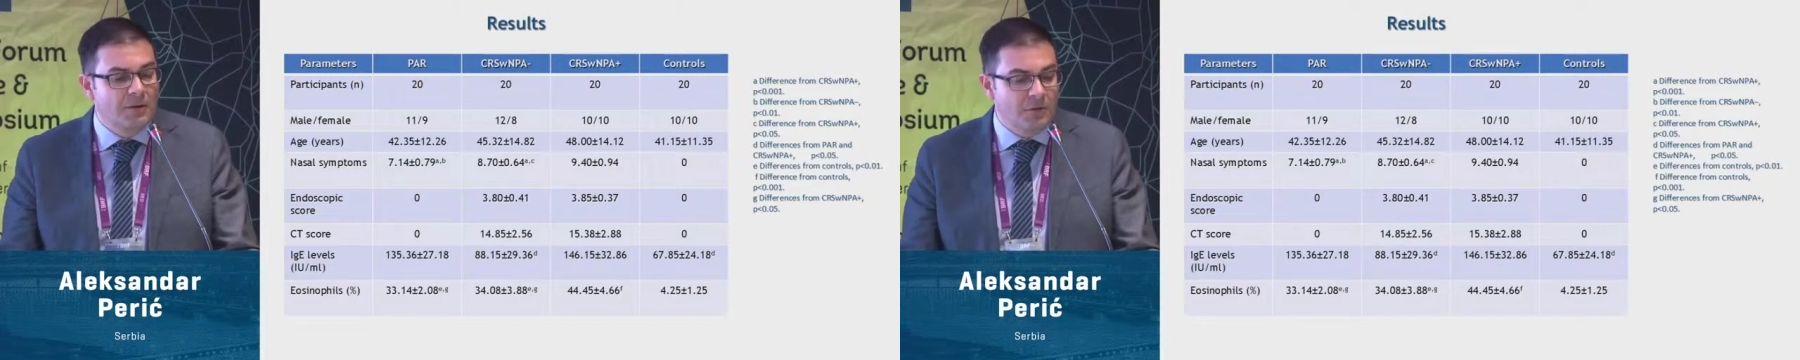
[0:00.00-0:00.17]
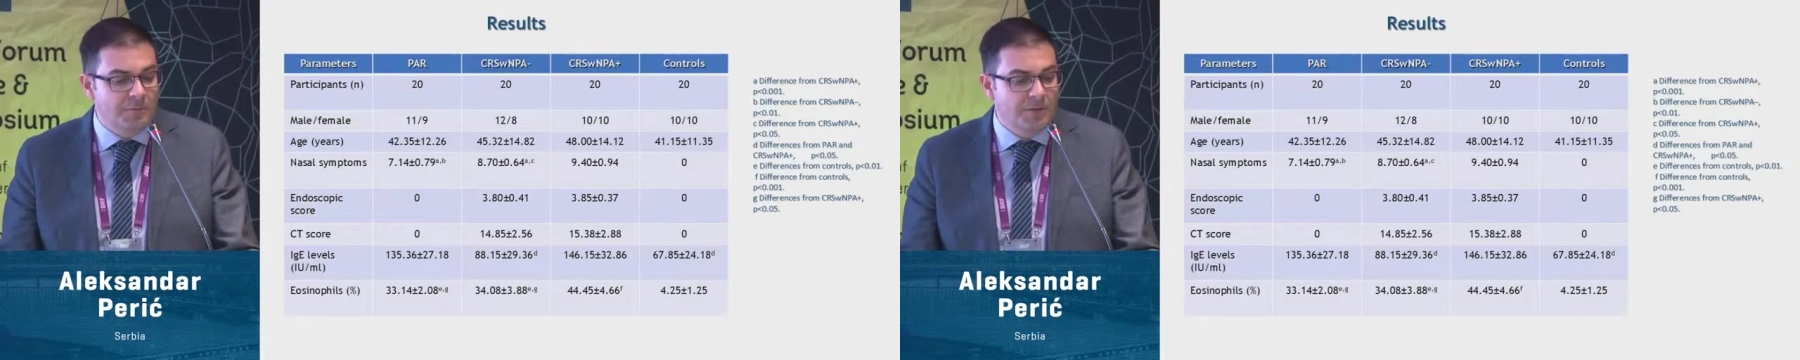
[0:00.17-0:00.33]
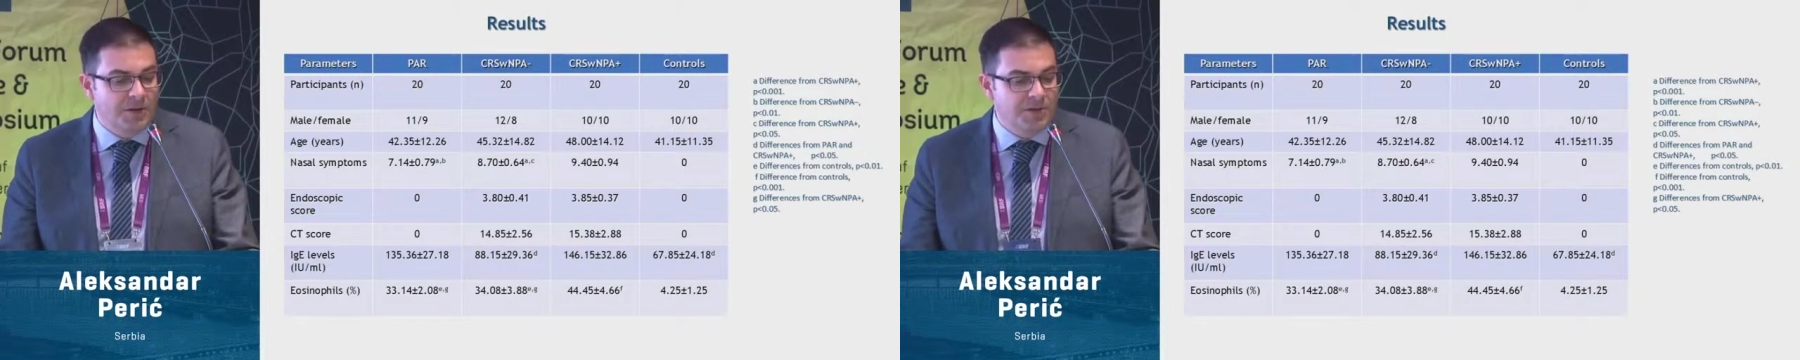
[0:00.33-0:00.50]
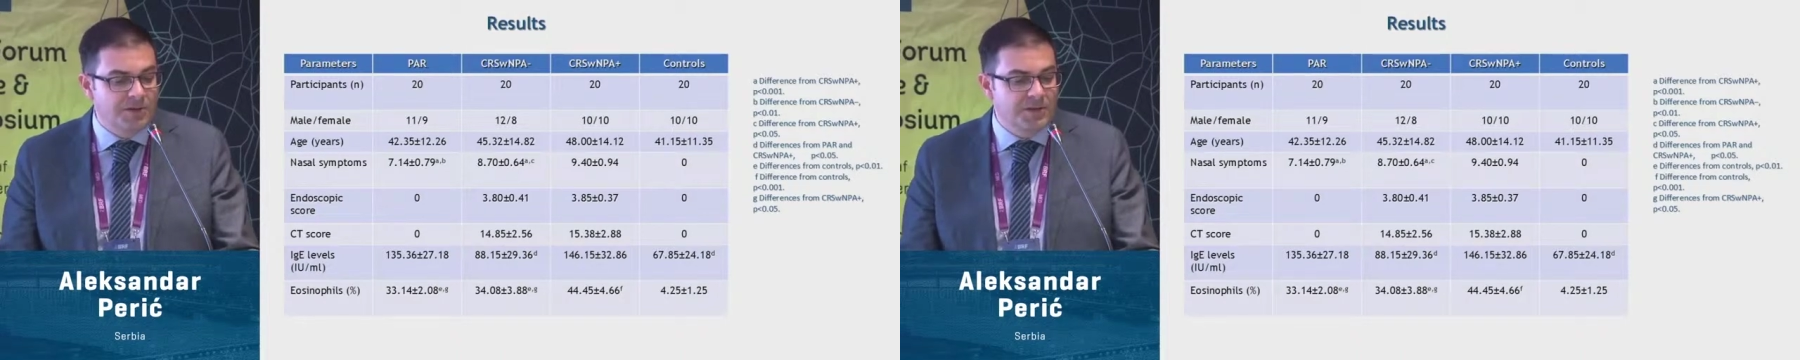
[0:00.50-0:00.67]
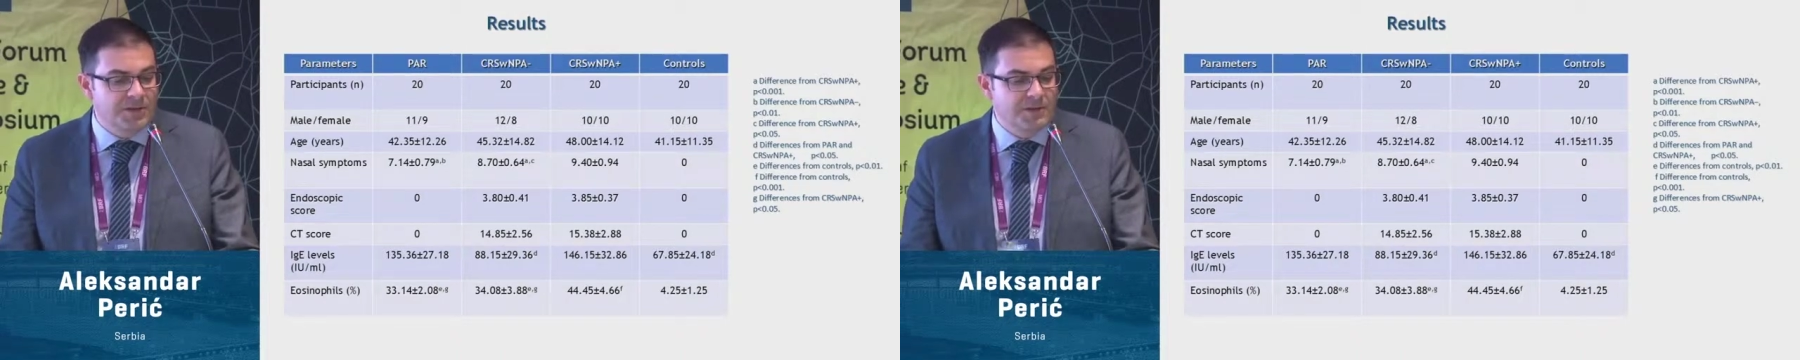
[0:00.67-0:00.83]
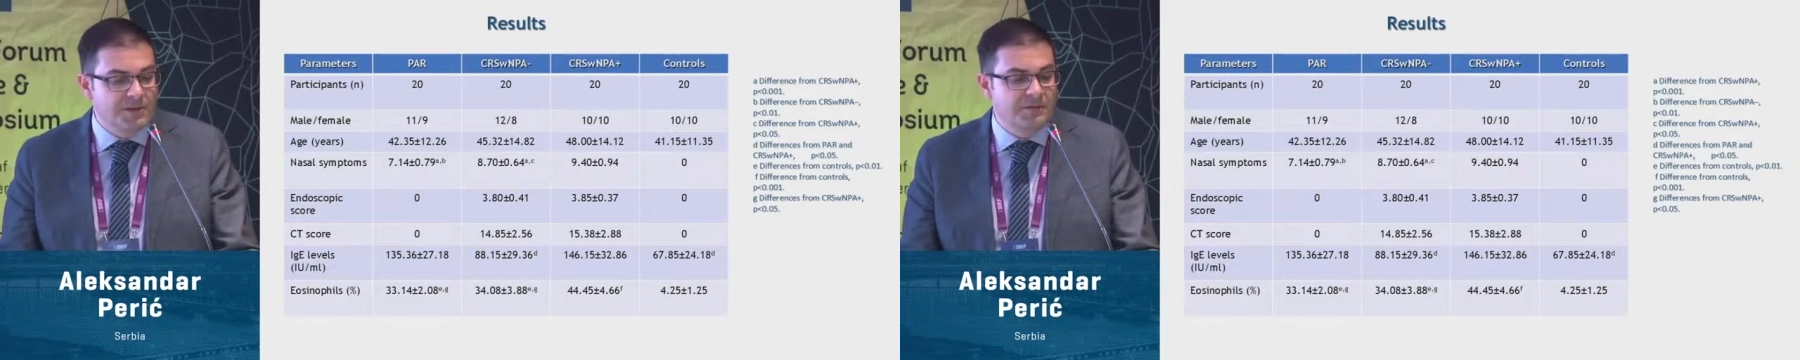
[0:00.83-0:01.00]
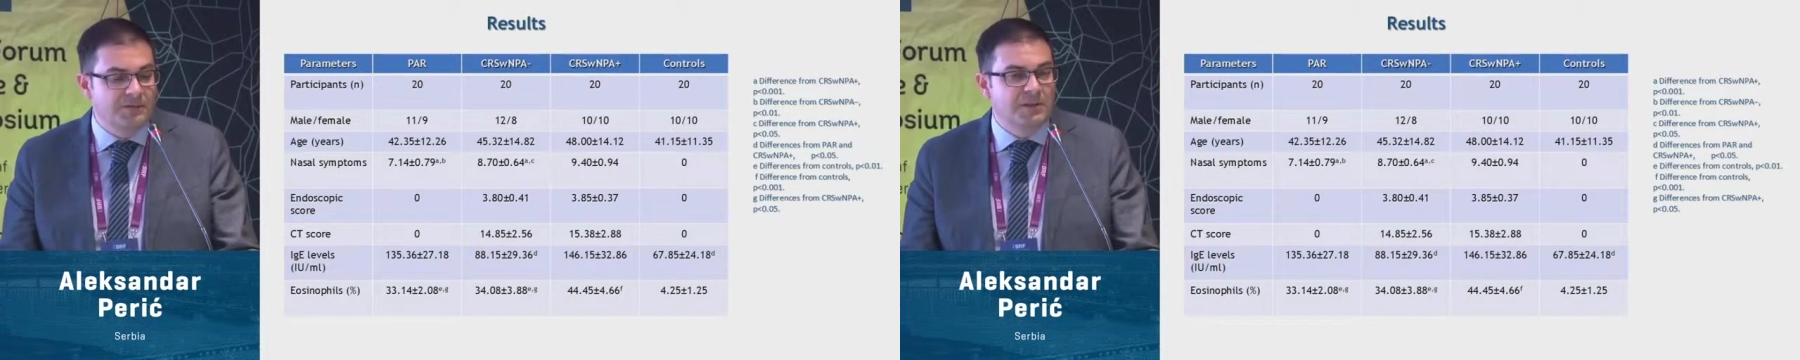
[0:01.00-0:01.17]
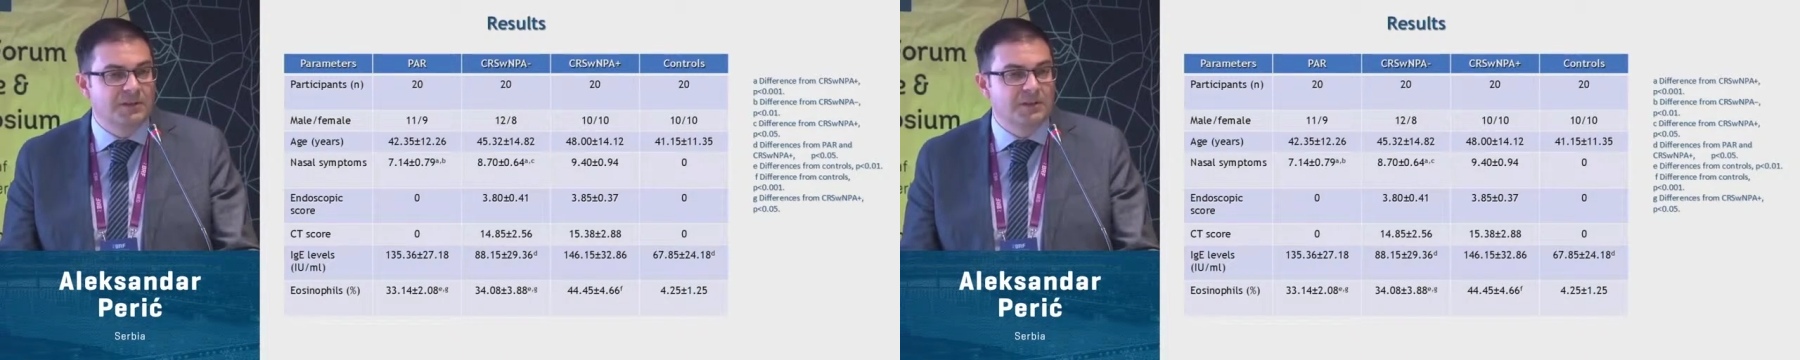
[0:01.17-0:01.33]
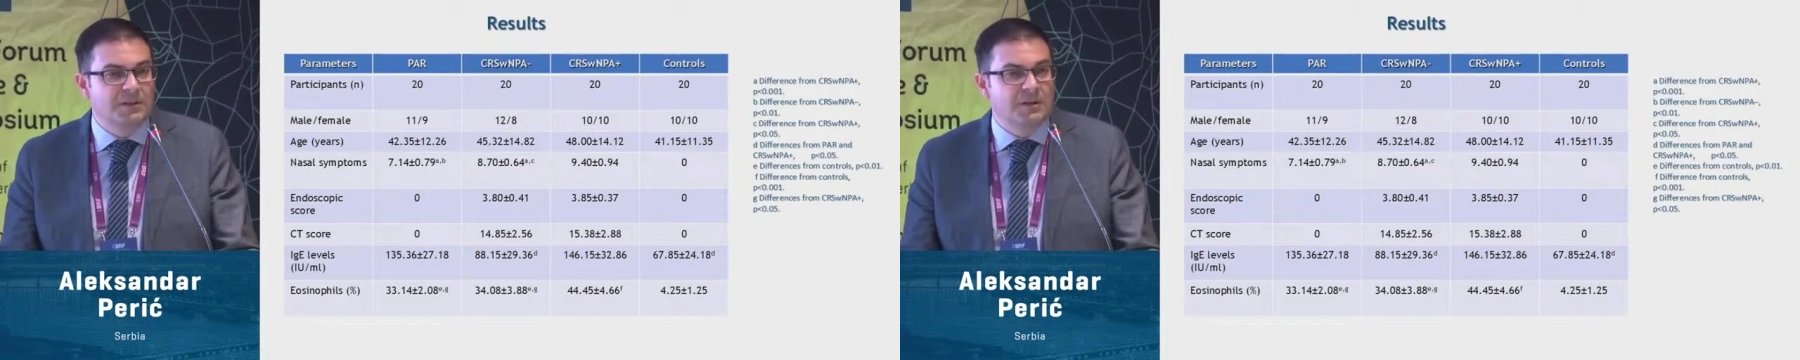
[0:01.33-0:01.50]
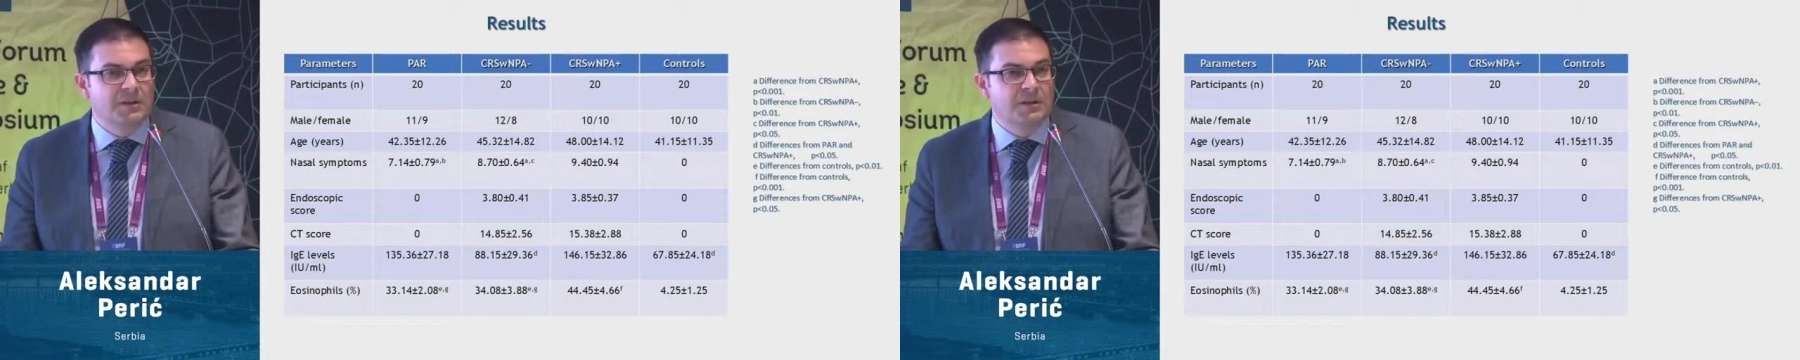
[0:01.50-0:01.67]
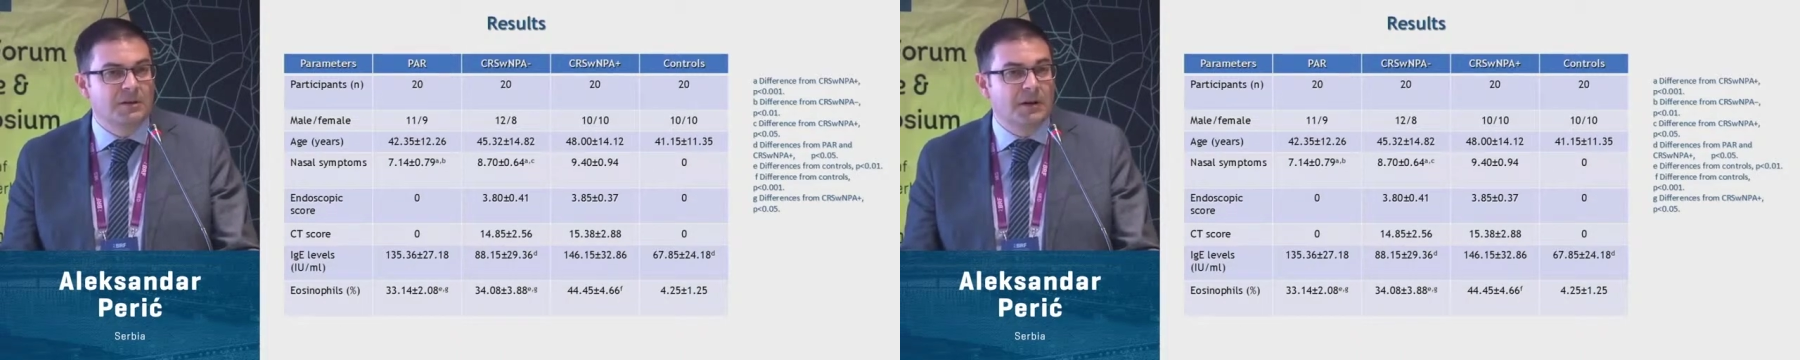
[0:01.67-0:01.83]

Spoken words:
of patients with